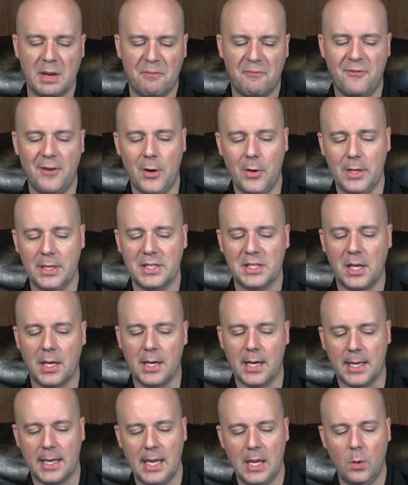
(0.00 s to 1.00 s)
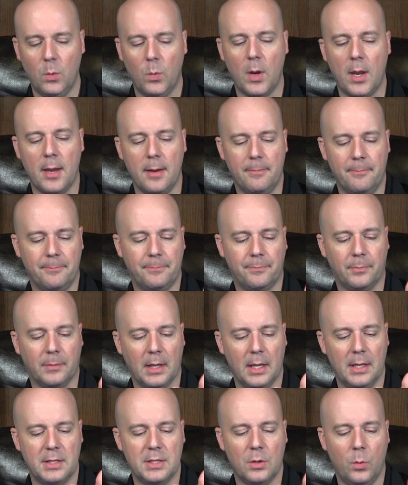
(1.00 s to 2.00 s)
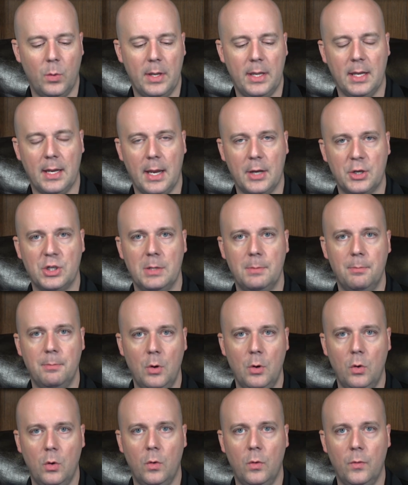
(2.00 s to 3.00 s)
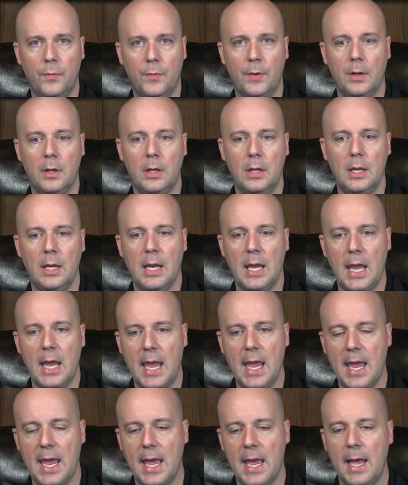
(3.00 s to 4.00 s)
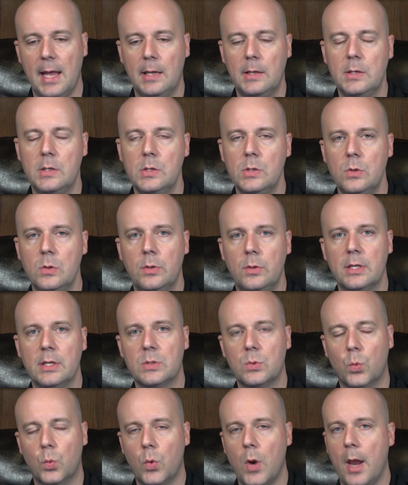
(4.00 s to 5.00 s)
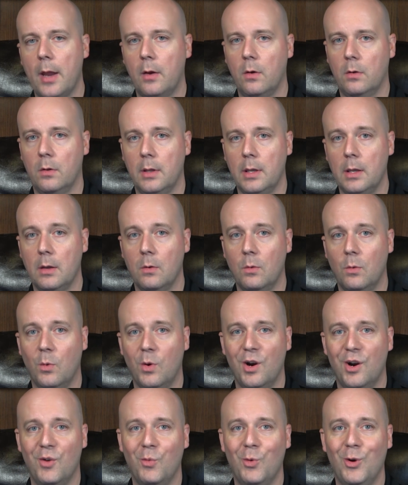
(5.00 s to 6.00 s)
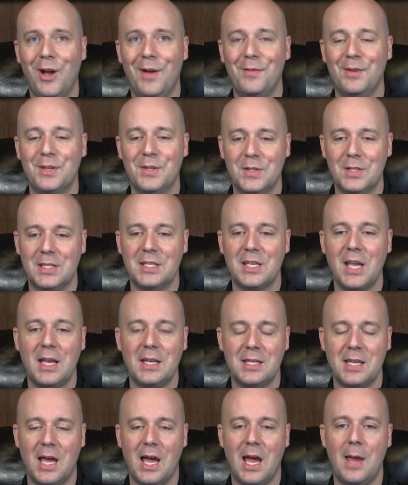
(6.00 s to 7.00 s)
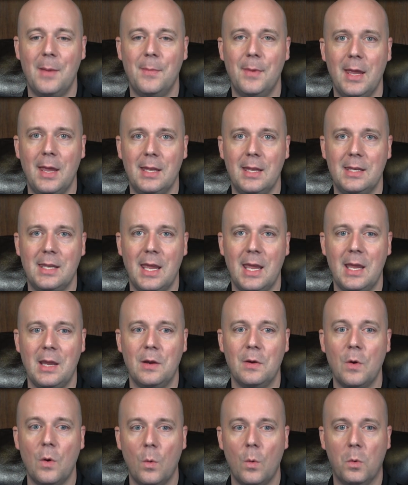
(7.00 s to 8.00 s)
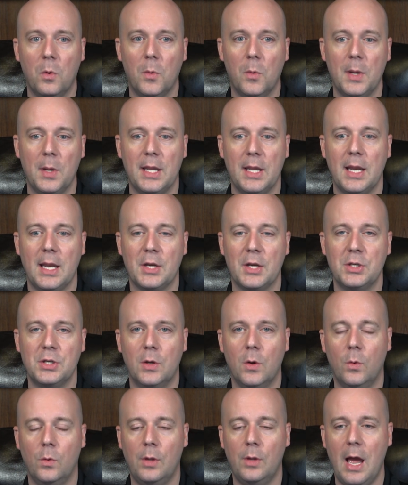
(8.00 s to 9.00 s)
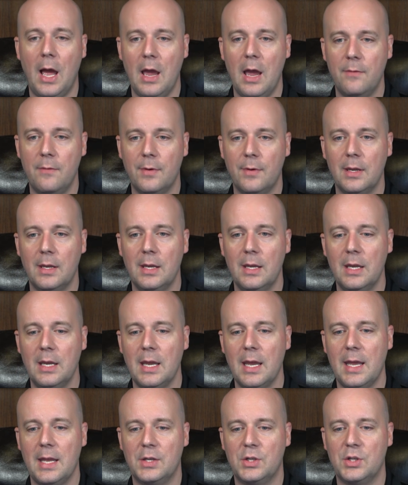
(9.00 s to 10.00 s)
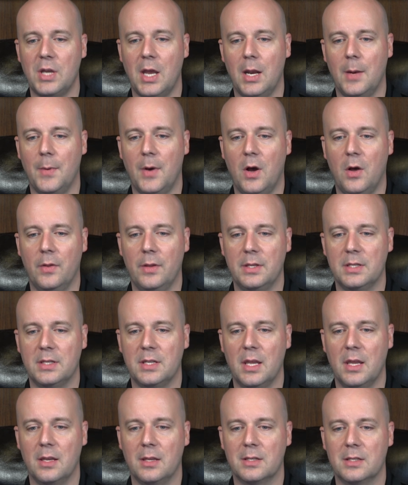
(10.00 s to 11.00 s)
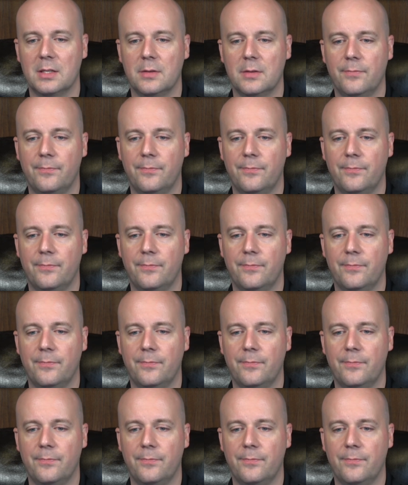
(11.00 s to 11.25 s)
I'm very excited. I can't wait until we can actually move and do this regularly, where we'll have a set time and date where we can actually go live and chat about all these things.